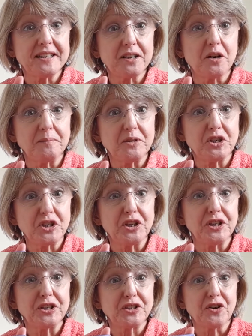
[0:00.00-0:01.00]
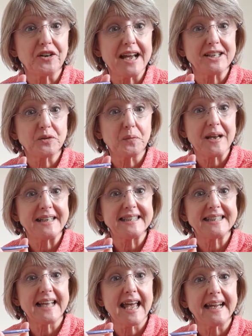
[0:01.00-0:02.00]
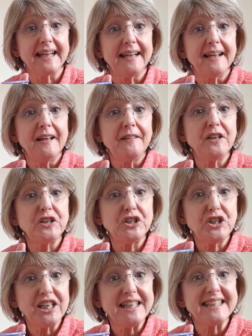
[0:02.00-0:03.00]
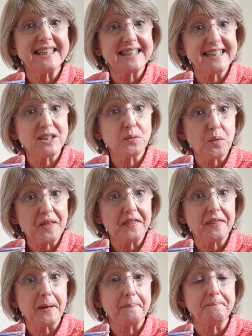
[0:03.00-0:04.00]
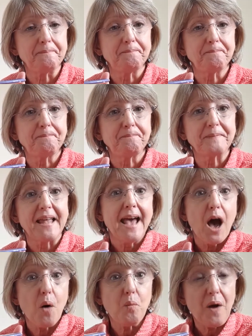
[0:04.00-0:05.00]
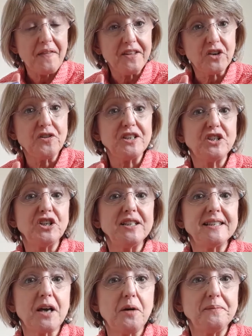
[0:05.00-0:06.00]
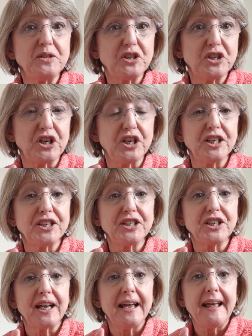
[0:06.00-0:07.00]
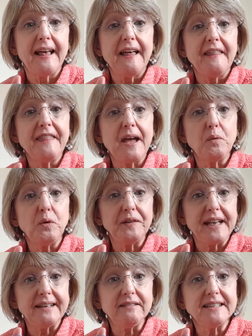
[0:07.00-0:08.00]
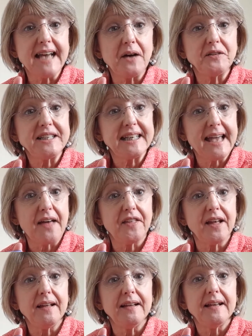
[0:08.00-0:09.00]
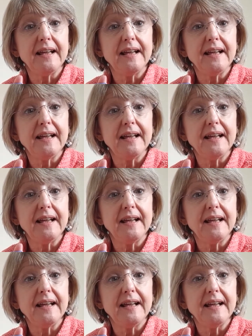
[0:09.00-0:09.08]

to come to church on Ash Wednesday, that Jesus is with them. And when the Christians come to church, they will kneel down together